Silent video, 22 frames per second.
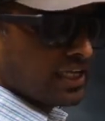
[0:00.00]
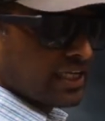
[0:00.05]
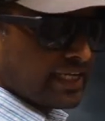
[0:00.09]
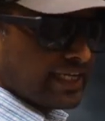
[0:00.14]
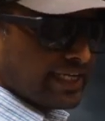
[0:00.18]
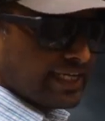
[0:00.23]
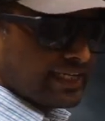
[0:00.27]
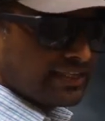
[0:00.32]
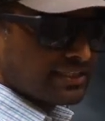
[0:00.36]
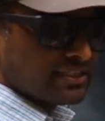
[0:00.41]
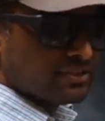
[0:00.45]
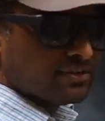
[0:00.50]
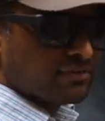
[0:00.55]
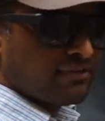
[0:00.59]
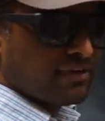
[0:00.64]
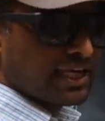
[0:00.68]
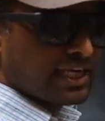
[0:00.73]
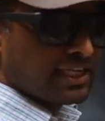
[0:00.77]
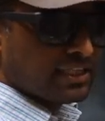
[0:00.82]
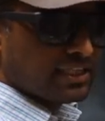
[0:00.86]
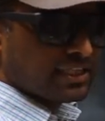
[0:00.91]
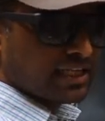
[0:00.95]
let us
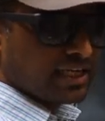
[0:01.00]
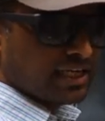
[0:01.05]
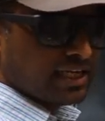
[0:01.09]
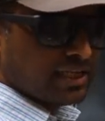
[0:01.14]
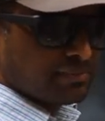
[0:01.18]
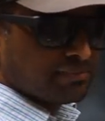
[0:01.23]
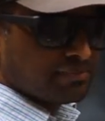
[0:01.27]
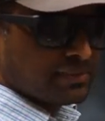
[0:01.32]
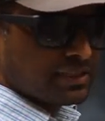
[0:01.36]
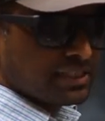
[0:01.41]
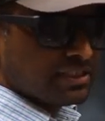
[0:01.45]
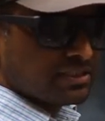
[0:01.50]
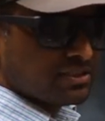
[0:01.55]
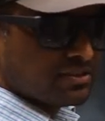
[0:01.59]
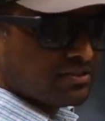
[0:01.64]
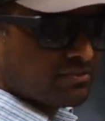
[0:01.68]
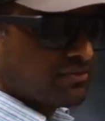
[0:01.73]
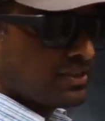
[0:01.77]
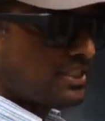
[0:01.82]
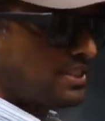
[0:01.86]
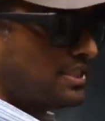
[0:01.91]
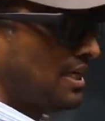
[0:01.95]
find the numbers
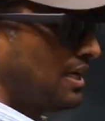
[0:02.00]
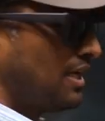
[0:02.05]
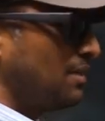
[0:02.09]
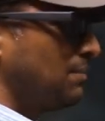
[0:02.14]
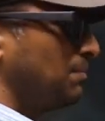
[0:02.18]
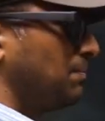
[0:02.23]
which are